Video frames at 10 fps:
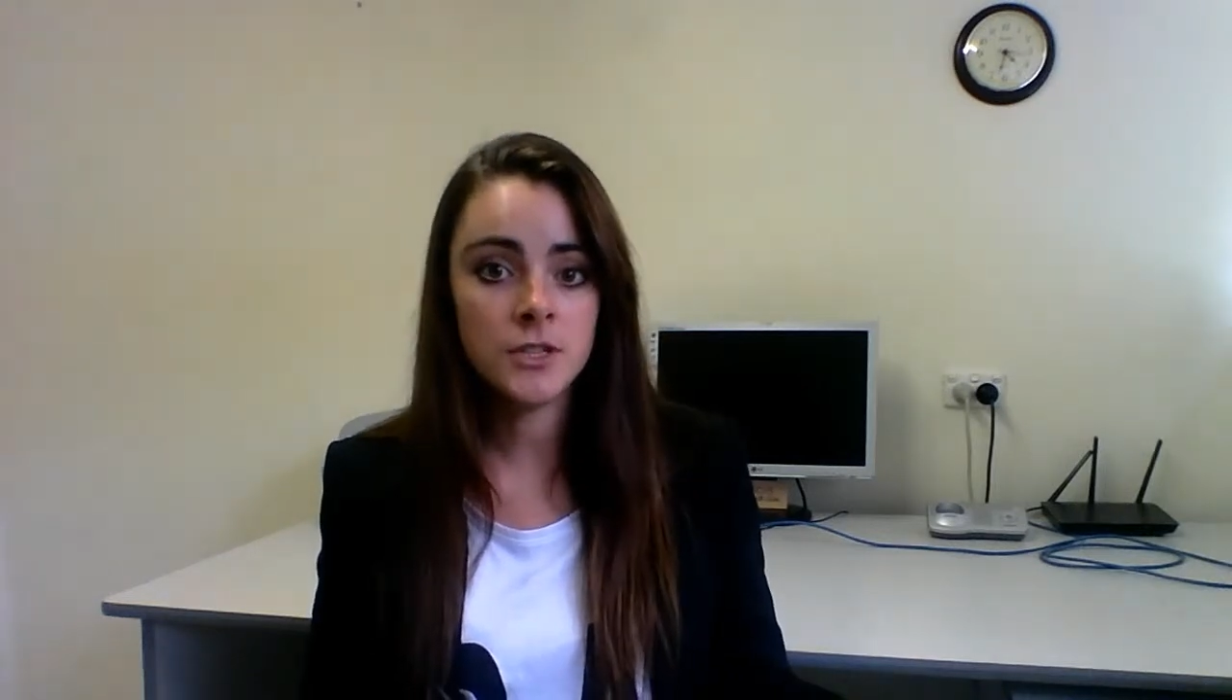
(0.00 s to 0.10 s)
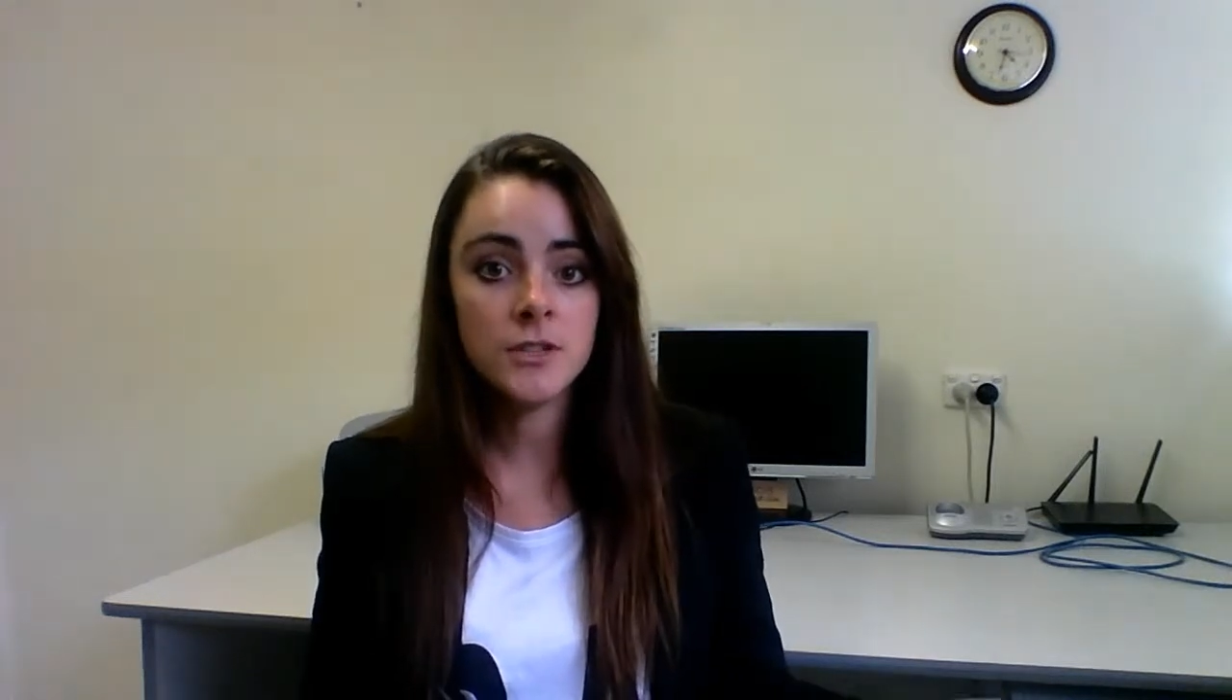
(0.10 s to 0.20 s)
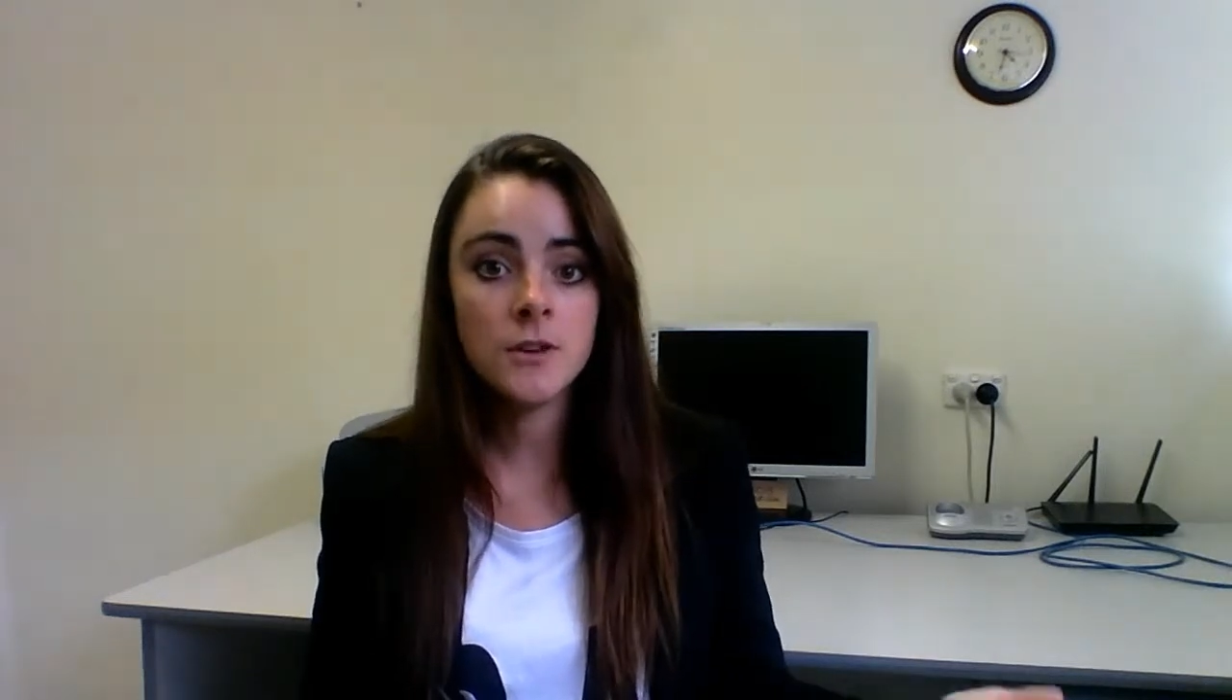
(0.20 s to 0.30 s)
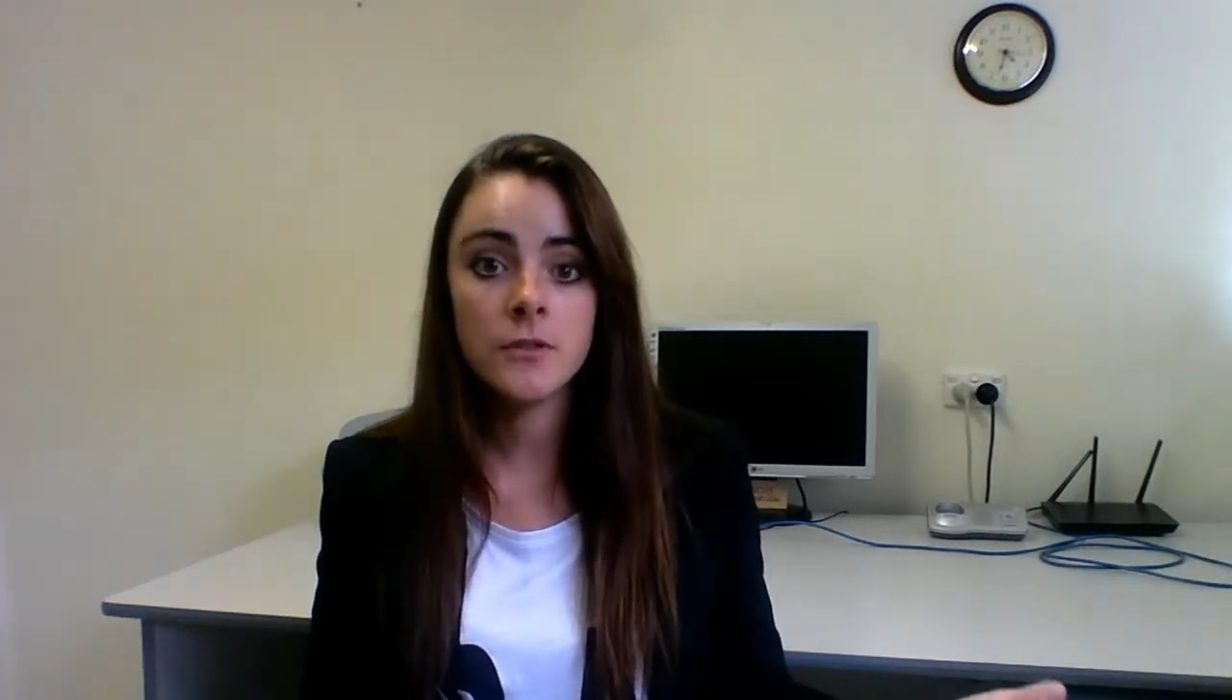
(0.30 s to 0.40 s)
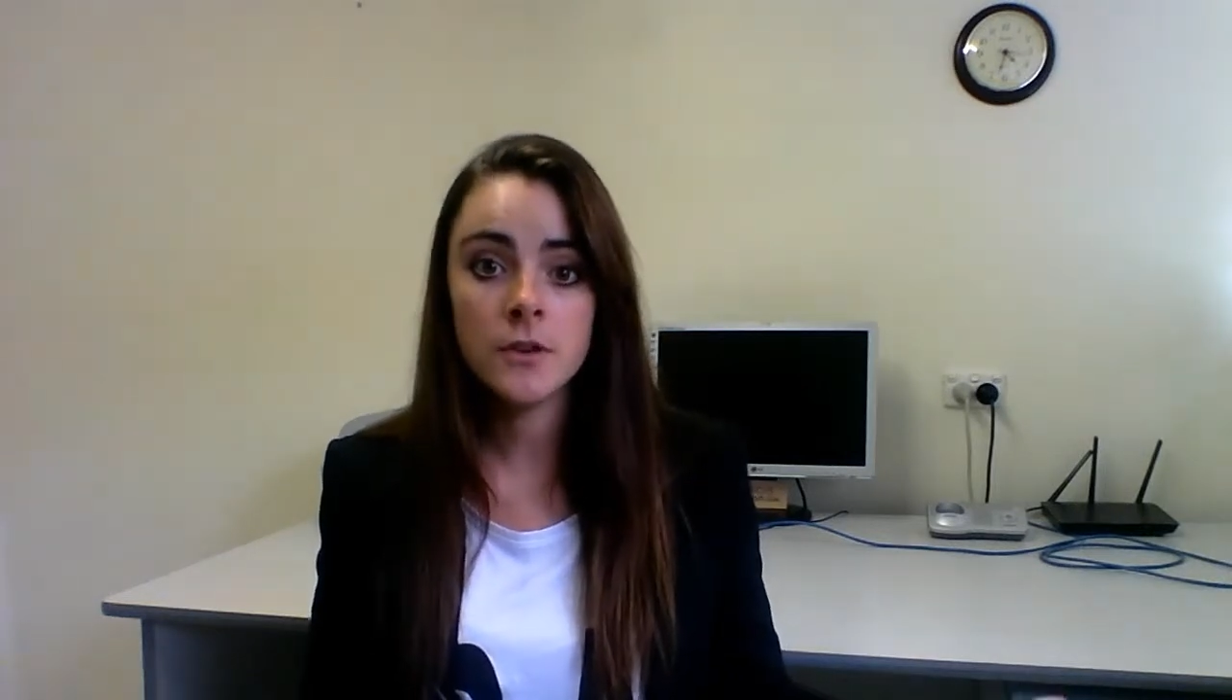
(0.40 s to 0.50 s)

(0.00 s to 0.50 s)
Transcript: just over